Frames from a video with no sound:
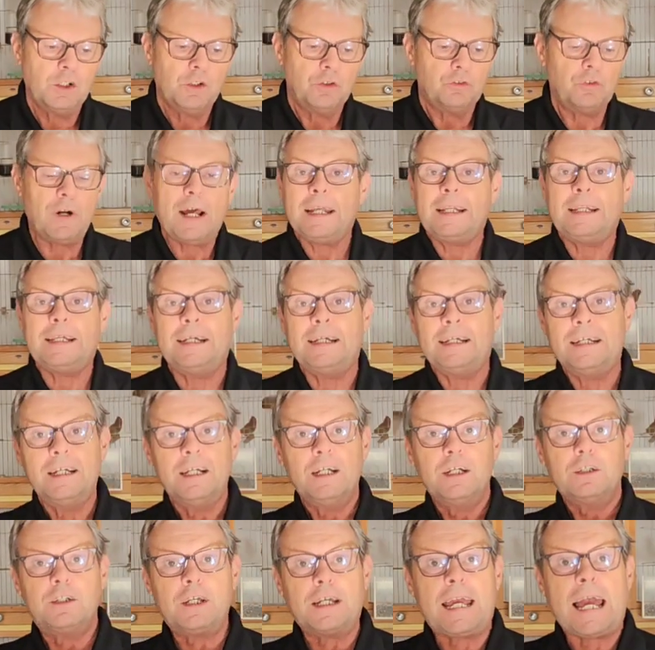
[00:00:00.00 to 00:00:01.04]
Right,
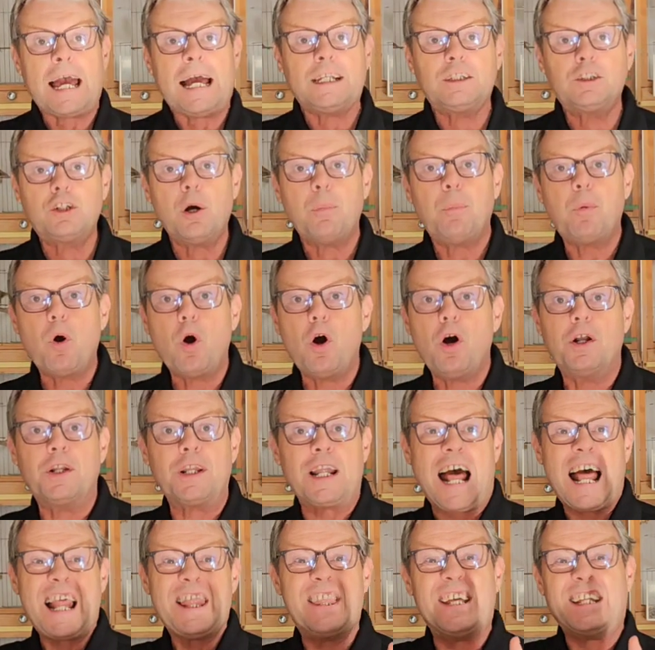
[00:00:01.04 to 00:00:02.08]
to catch up on
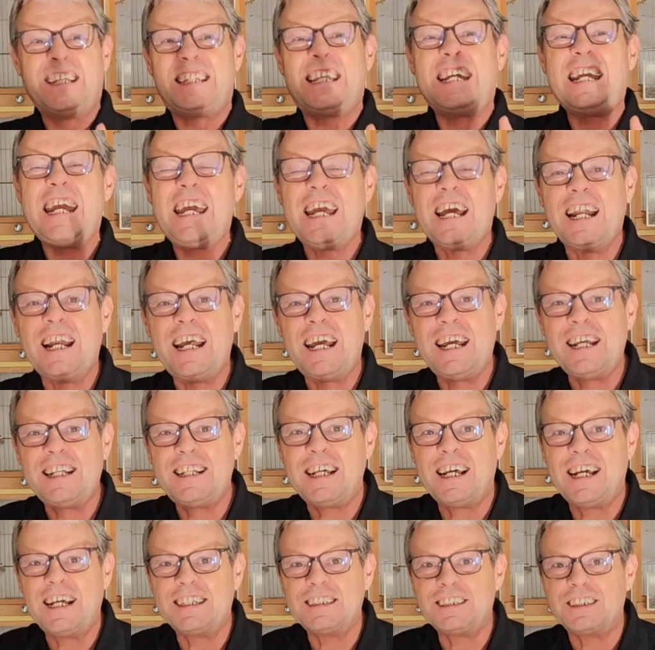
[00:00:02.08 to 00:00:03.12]
the DNA
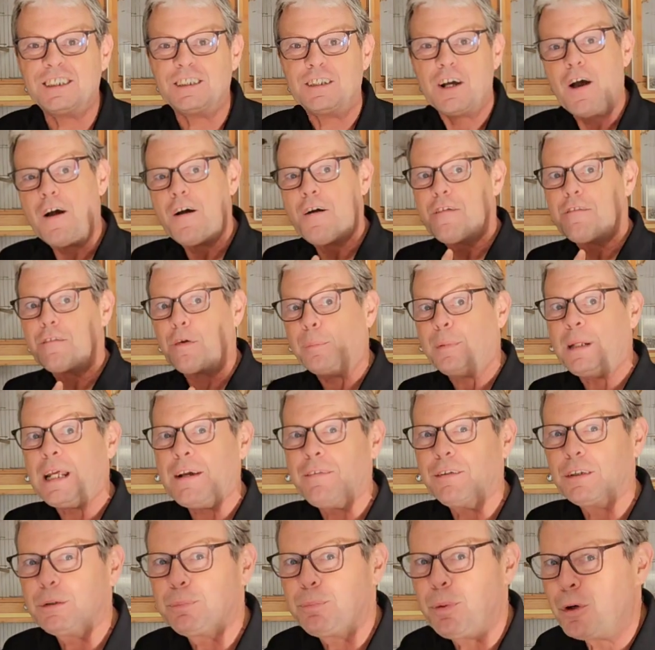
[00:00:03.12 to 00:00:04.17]
testing from
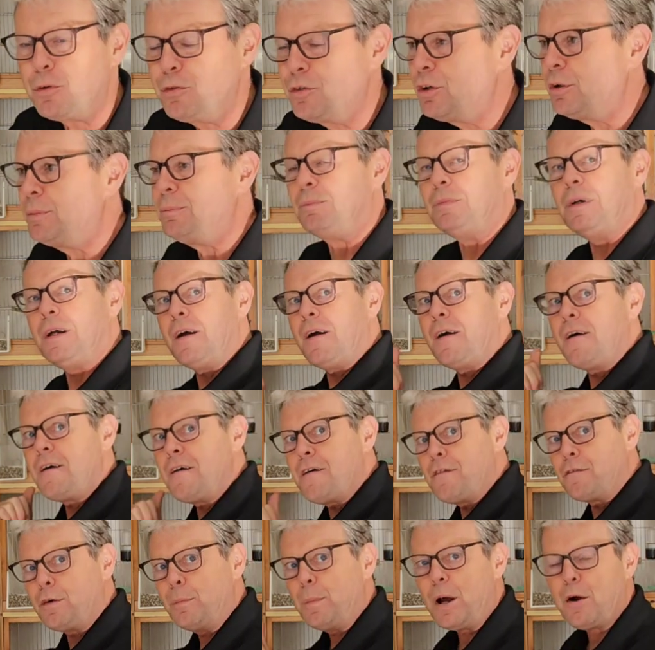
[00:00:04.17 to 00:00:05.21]
Davidsbirdroom
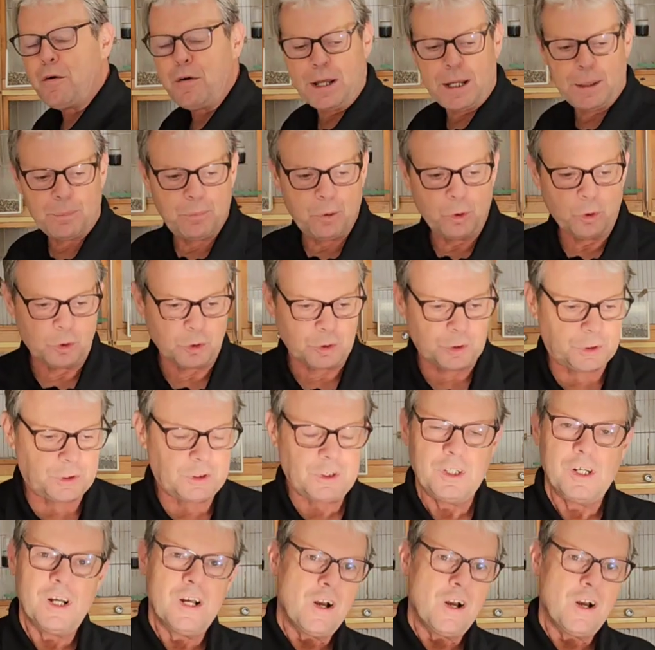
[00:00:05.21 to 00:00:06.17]
from my Redpolls.